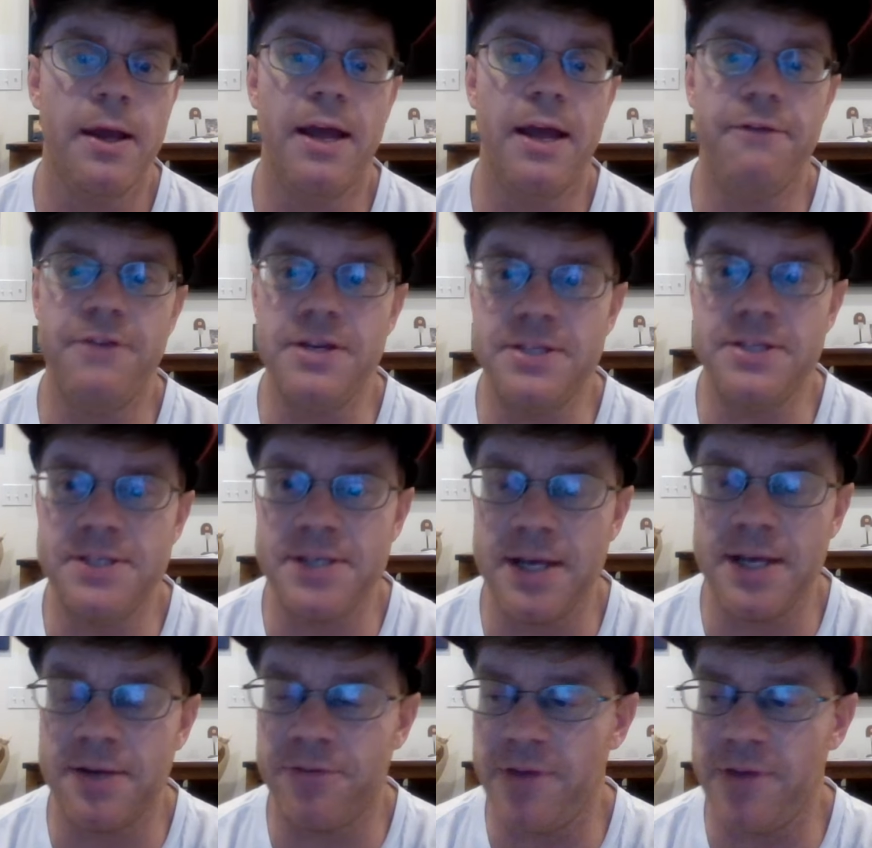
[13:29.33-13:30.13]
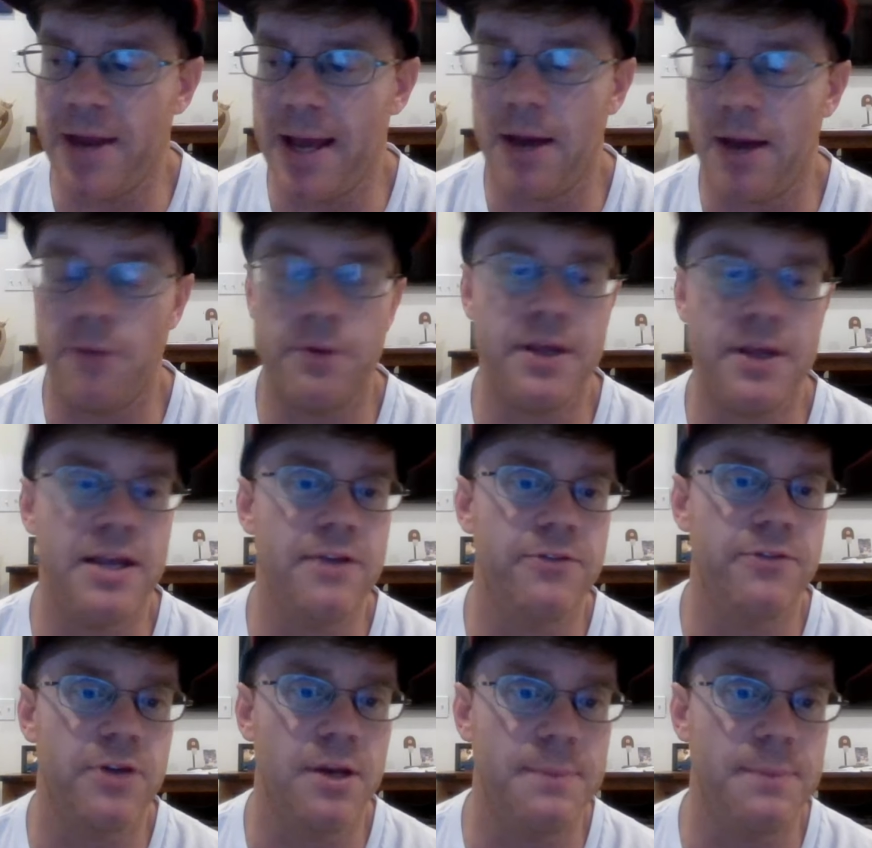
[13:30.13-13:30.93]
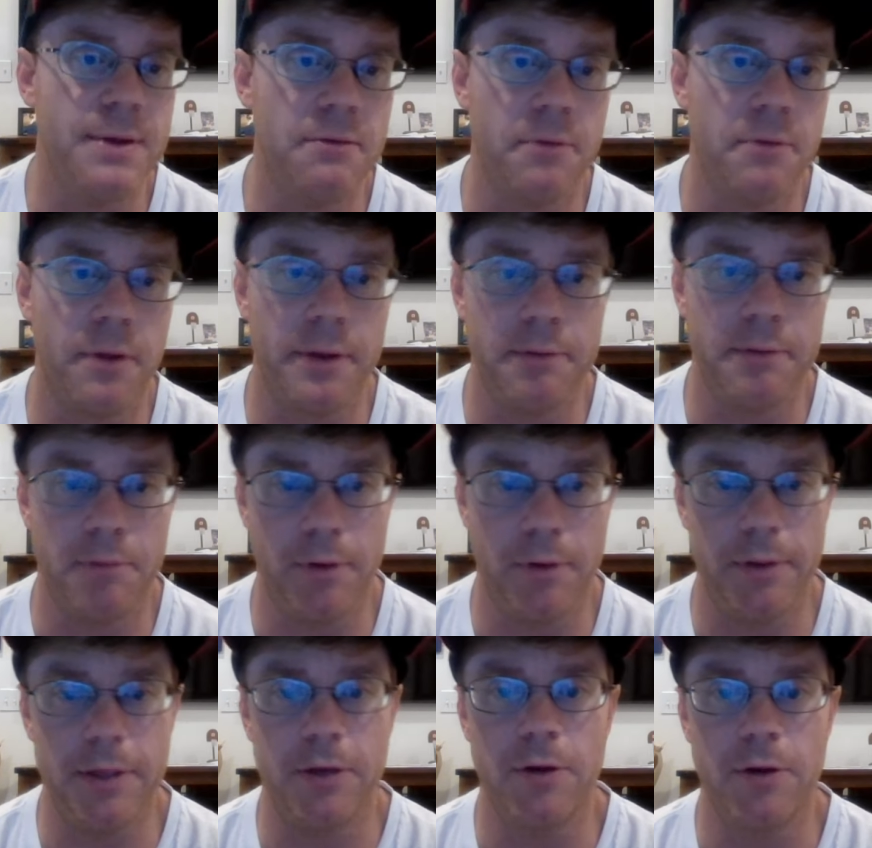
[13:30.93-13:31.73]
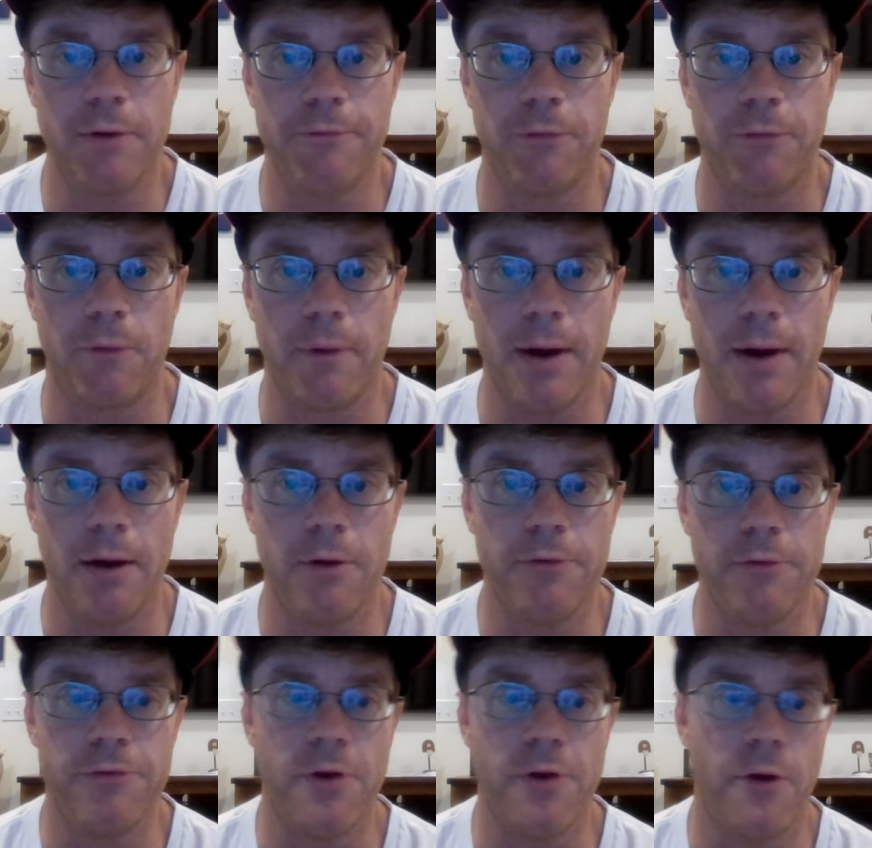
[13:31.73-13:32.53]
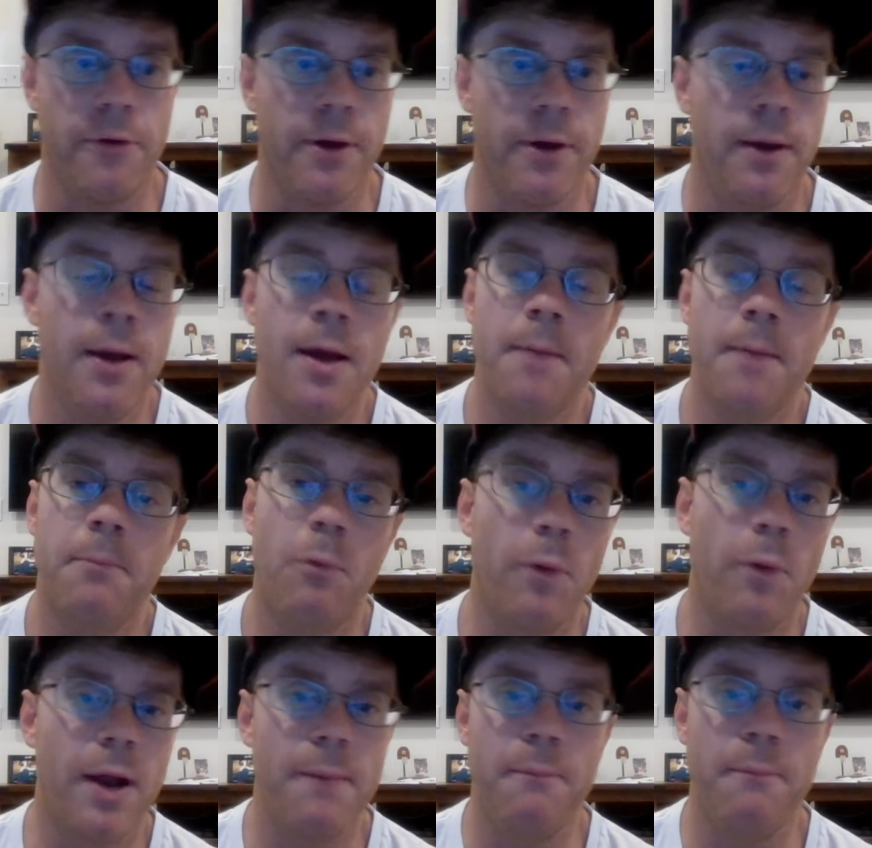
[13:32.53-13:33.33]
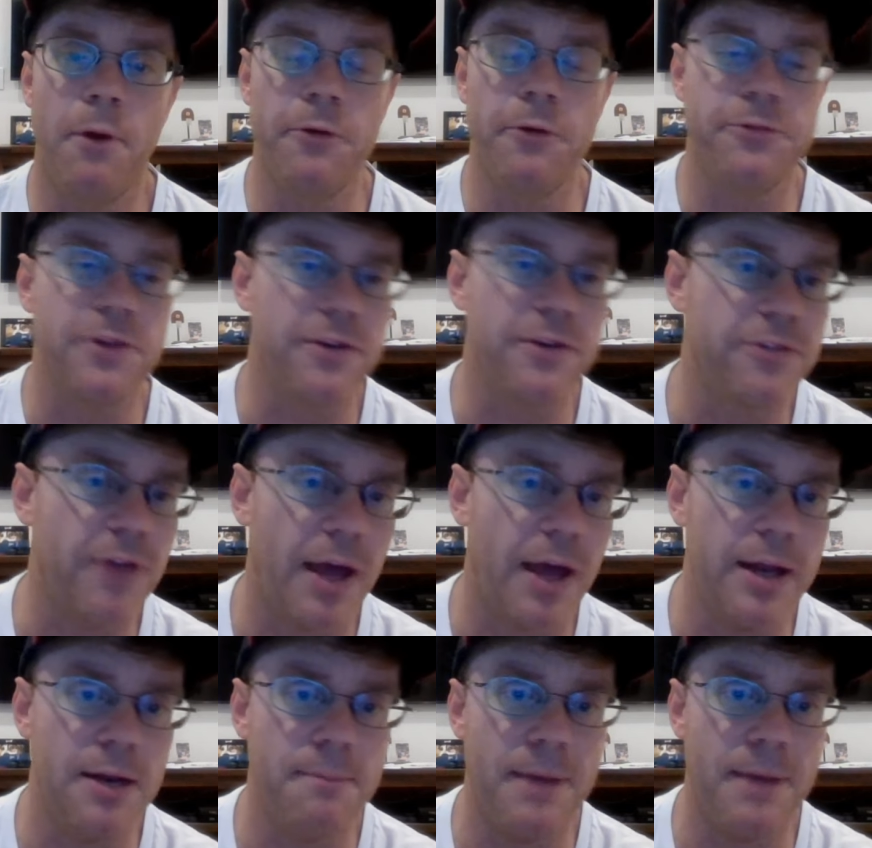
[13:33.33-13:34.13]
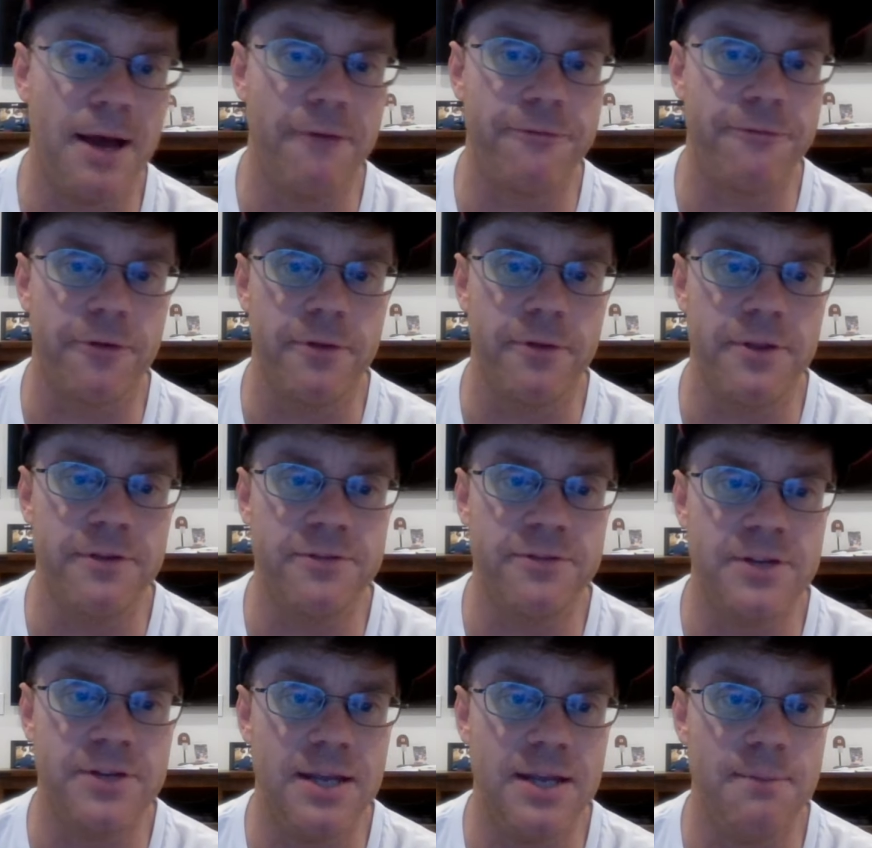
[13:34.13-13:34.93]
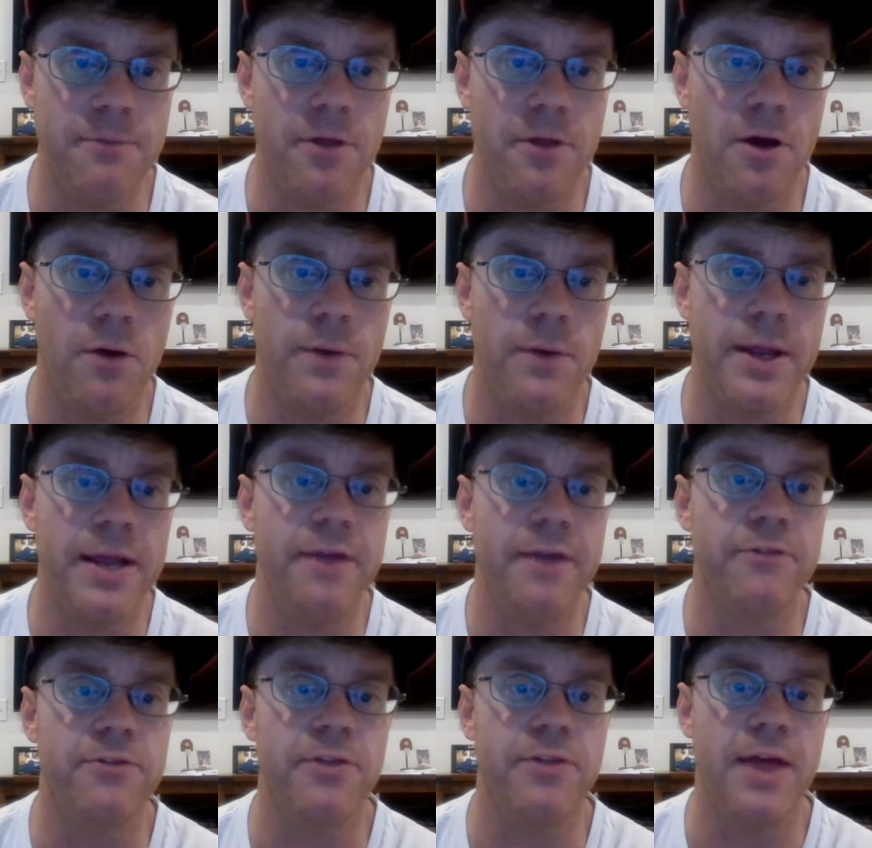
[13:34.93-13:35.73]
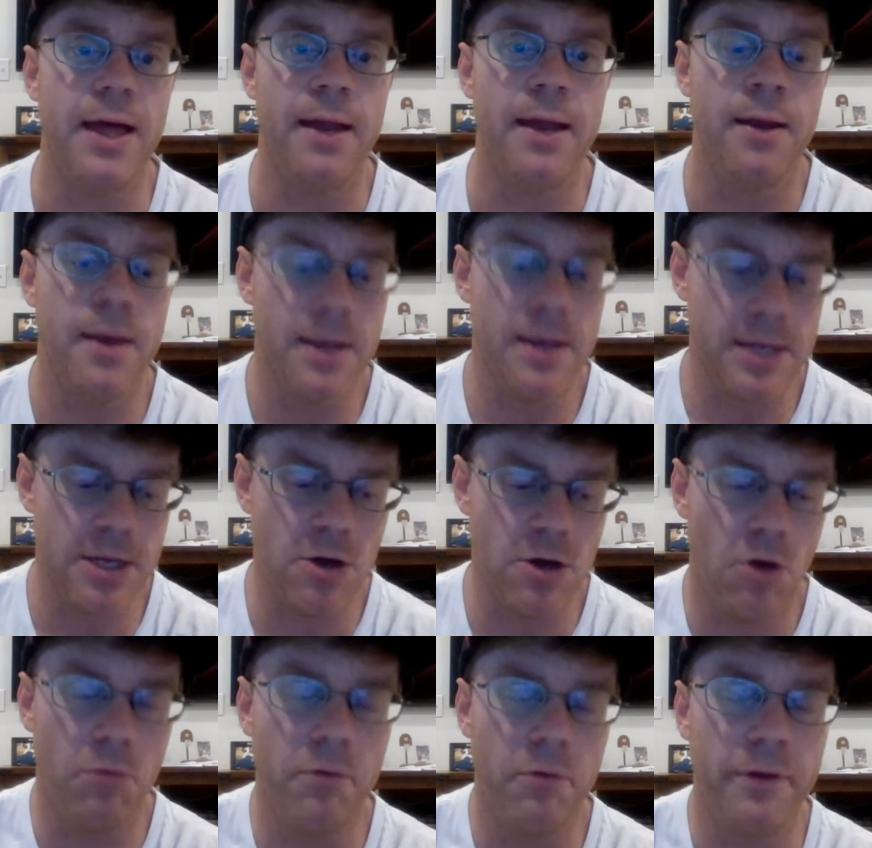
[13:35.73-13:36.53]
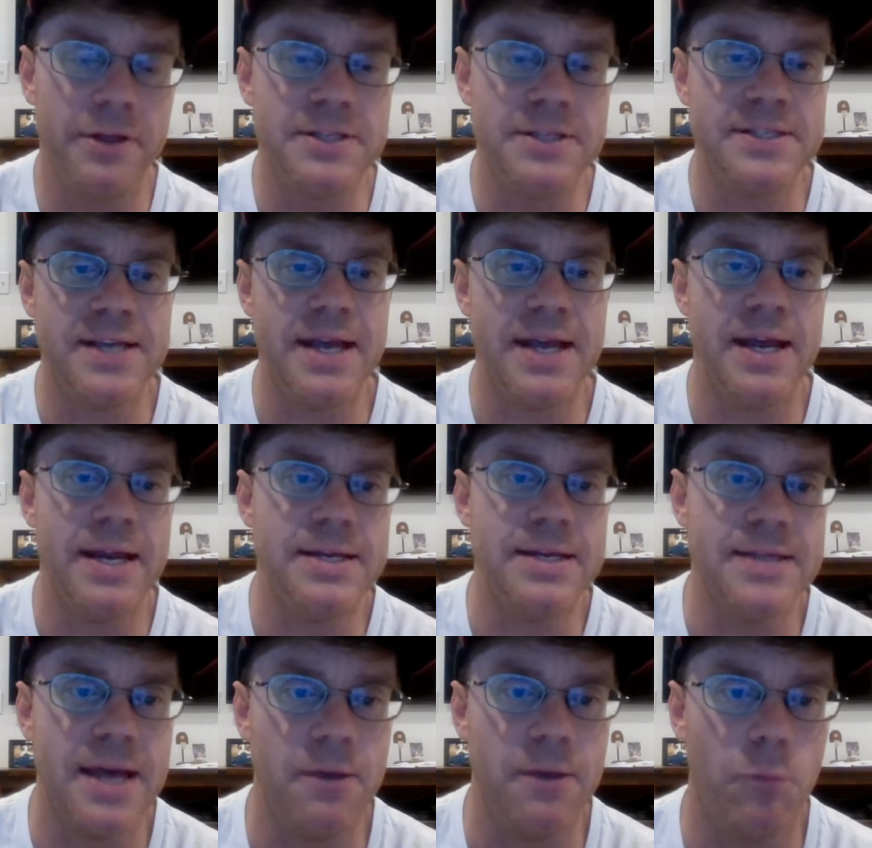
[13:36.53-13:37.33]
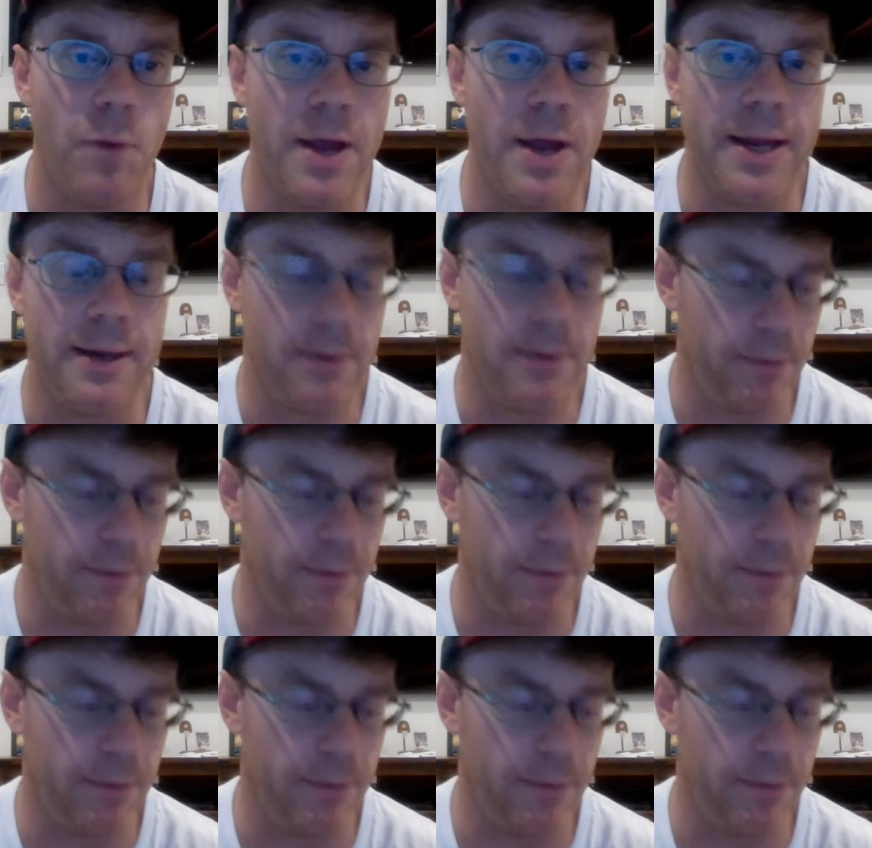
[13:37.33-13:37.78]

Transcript: If he sticks it out, he's going to be really, really good for Arizona. But what I'm most excited about for this team, though, is that you don't really see any dead weight.